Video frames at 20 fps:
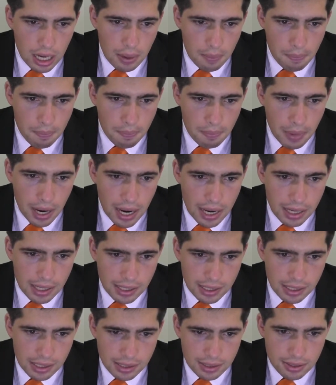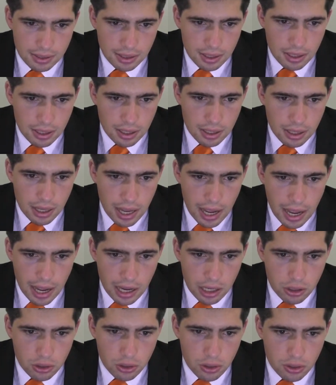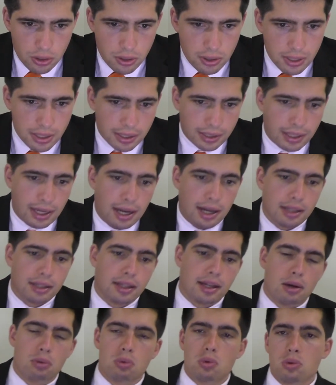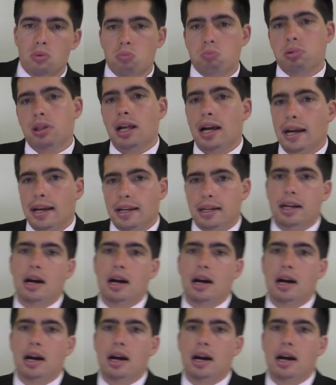Mays, Andrews and Cutler will play in